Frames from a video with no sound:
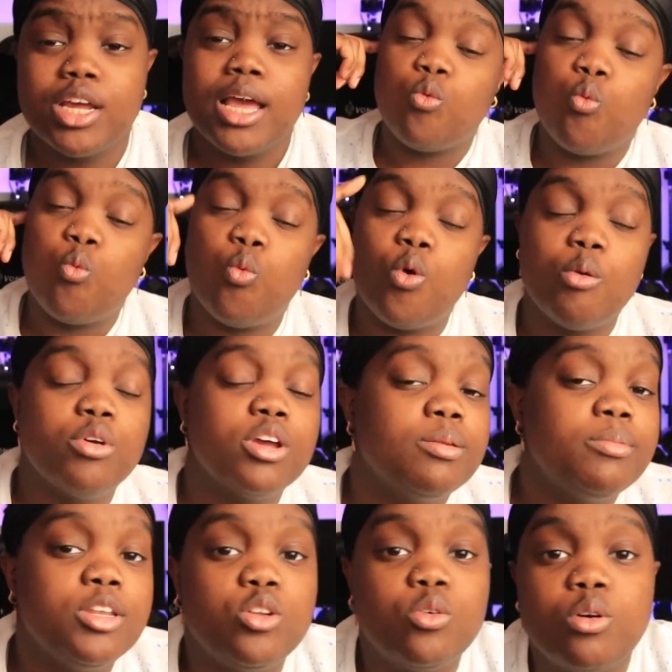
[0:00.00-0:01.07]
What we're
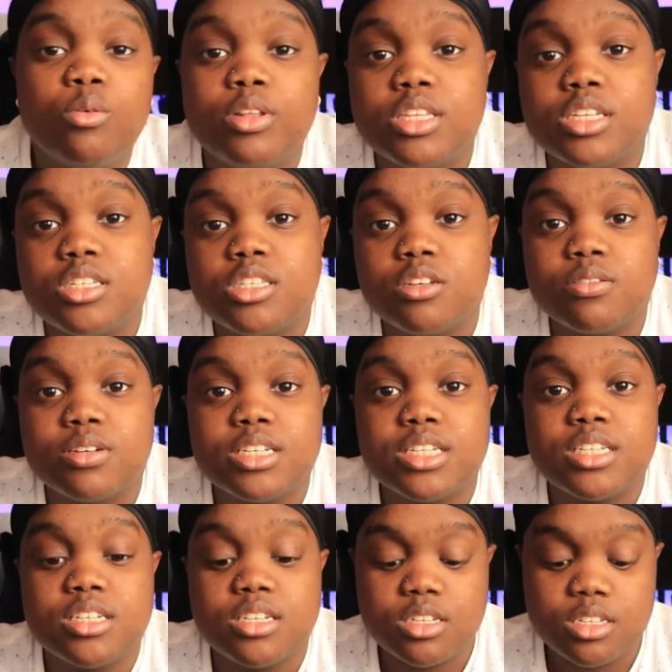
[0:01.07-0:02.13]
gonna be doing with this
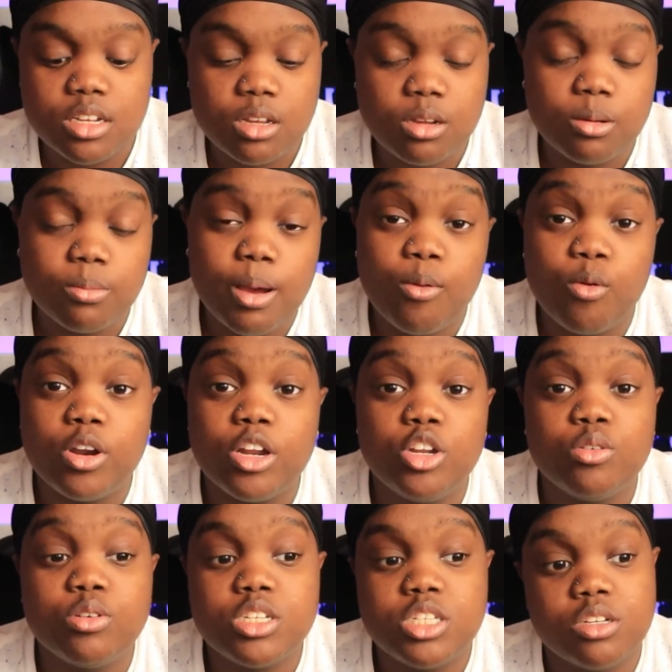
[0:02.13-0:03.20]
series is, I wanna
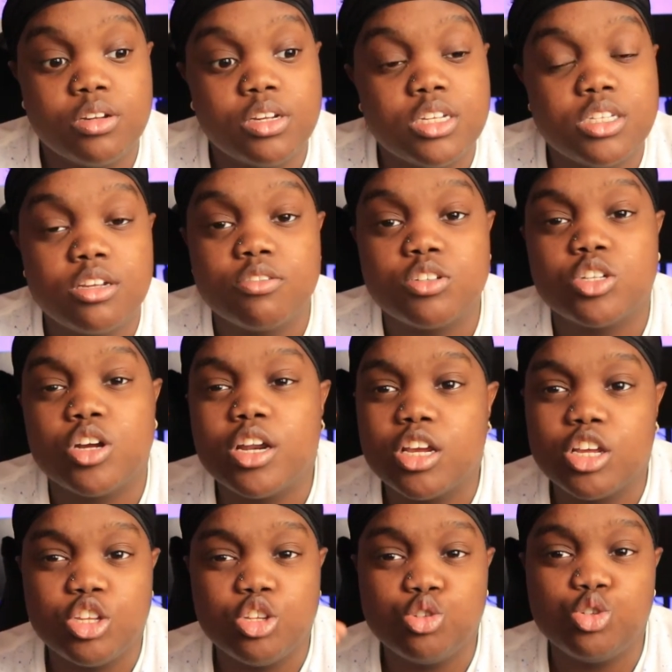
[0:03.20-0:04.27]
do a series of
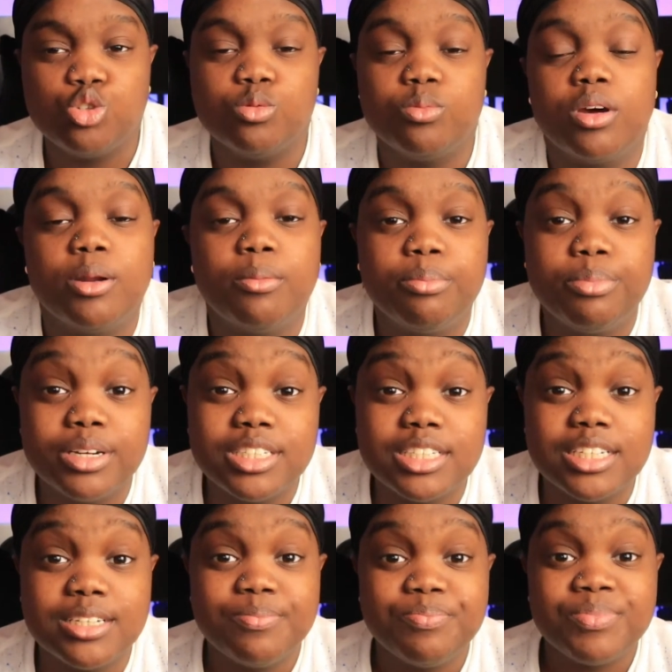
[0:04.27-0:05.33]
starting a YouTube on a
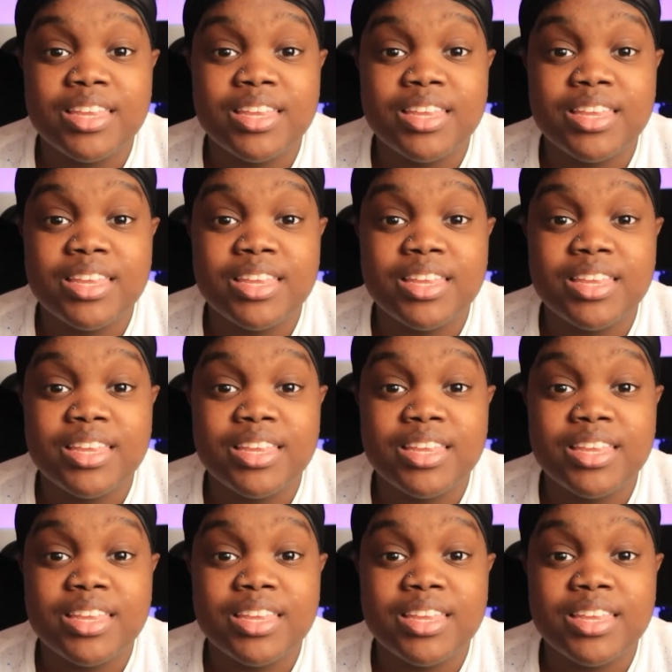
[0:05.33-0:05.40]
budget.